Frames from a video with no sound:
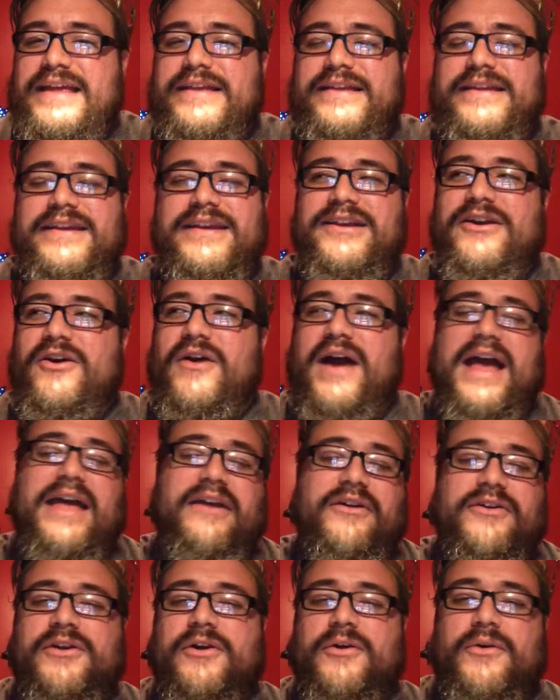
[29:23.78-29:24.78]
I
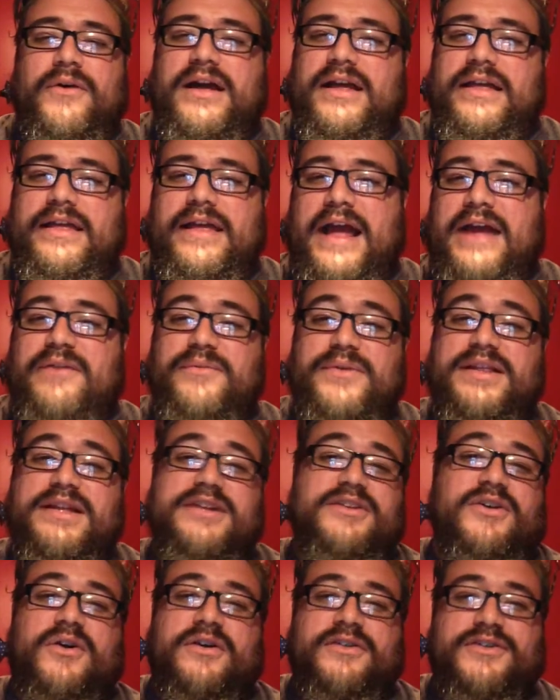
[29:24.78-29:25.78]
don't know. I really
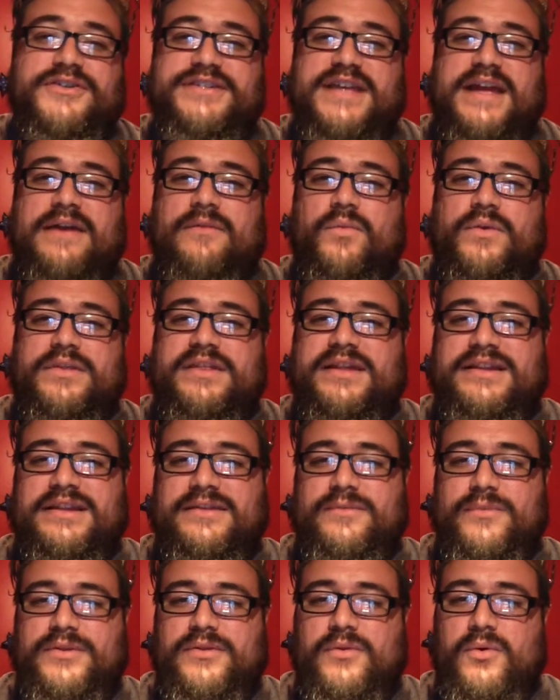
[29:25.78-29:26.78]
don't understand what they
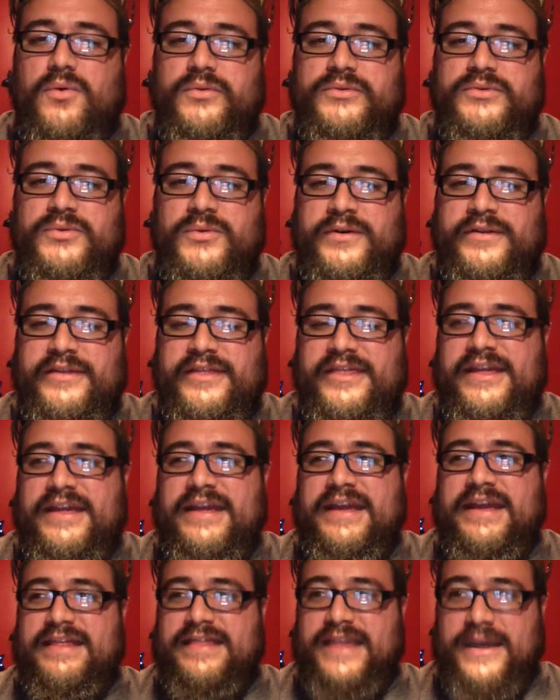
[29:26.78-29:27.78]
did with the whole Dorn
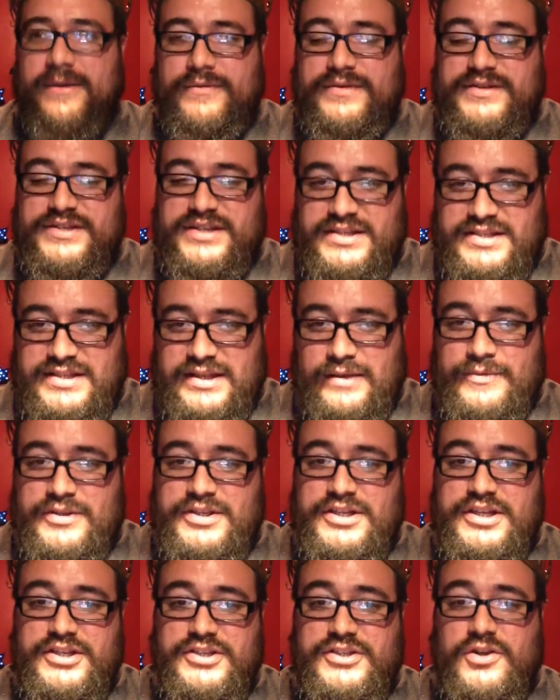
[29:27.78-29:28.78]
thing, and it was
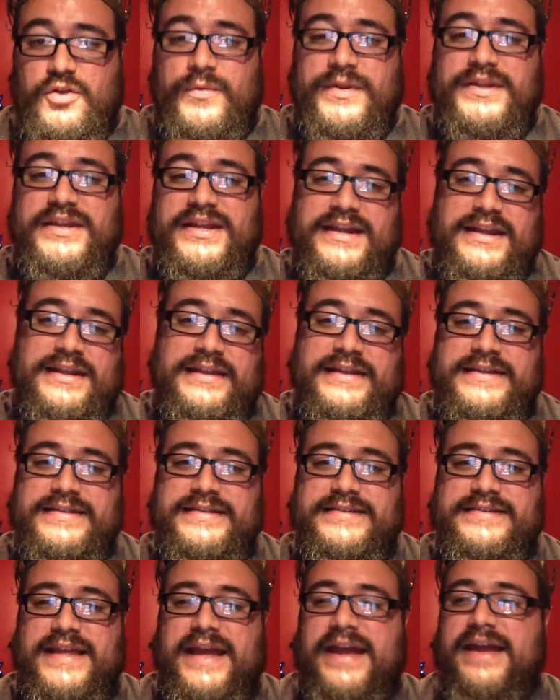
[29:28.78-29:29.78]
just so
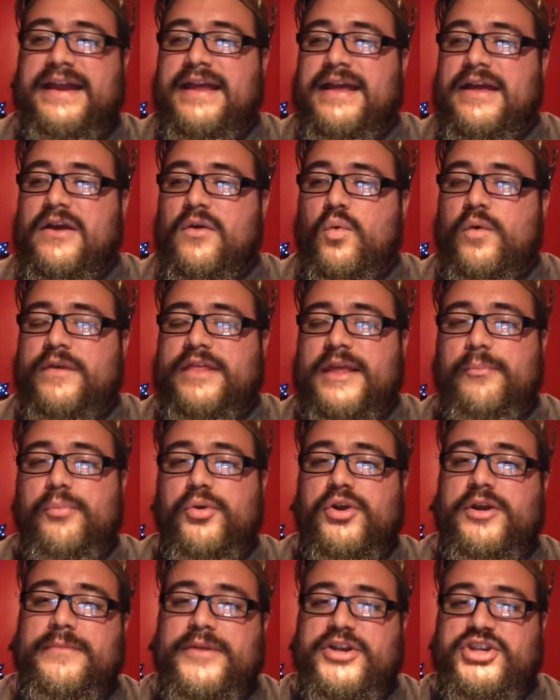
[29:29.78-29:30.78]
ridiculous that when they
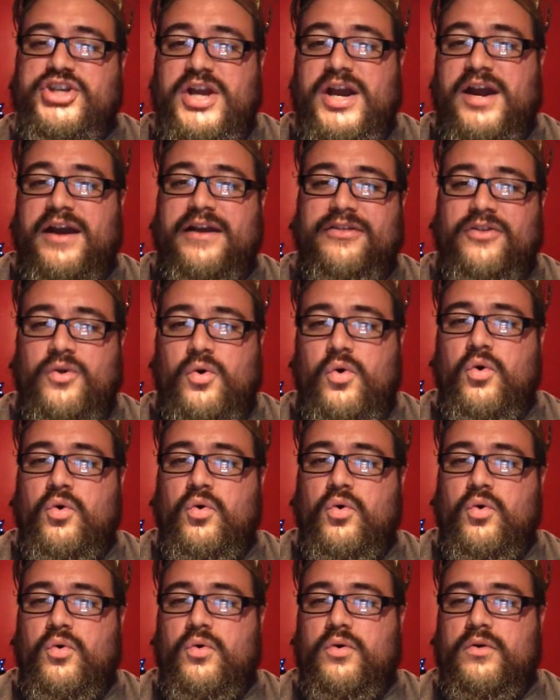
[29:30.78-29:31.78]
pretty much cut the
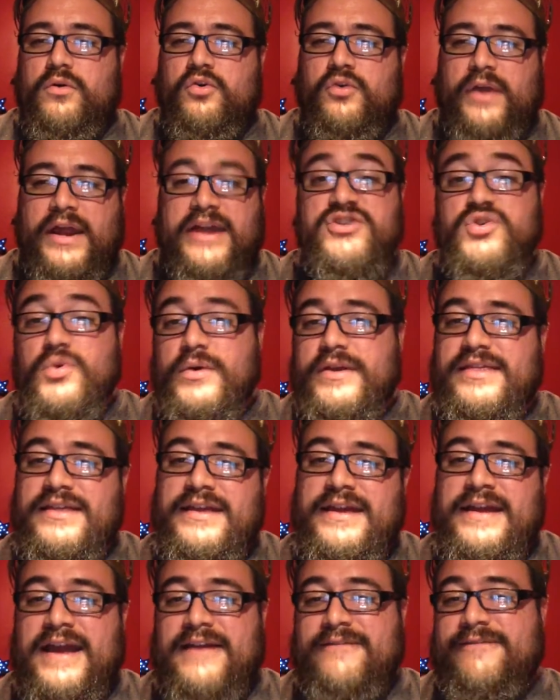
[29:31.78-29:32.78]
whole Greyjoy
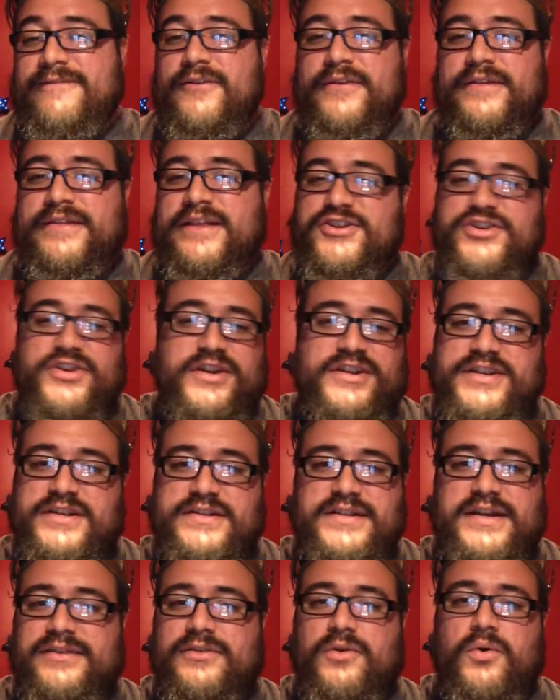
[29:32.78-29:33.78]
thing, I feel like they should have
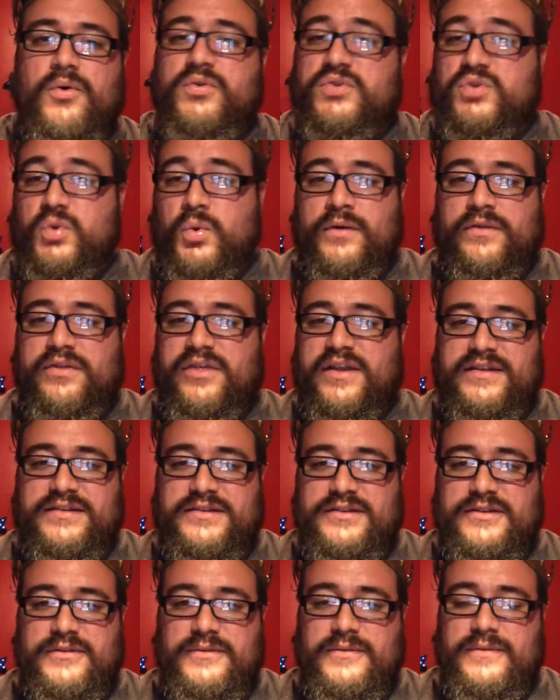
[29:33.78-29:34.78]
just cut the whole Dorn thing
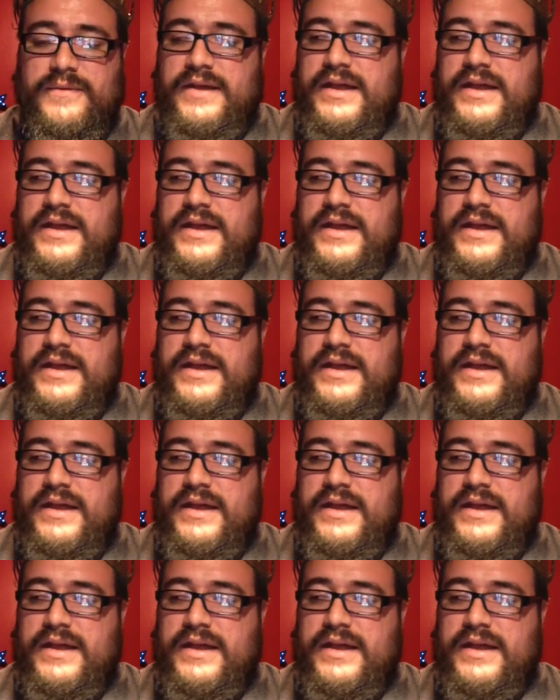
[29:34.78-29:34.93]
too.